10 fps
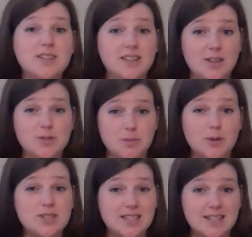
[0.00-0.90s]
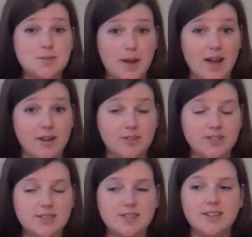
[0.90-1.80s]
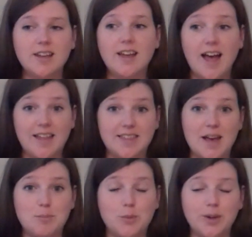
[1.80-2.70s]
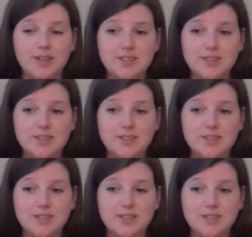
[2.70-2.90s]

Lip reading: he was about 6 pounds at that point.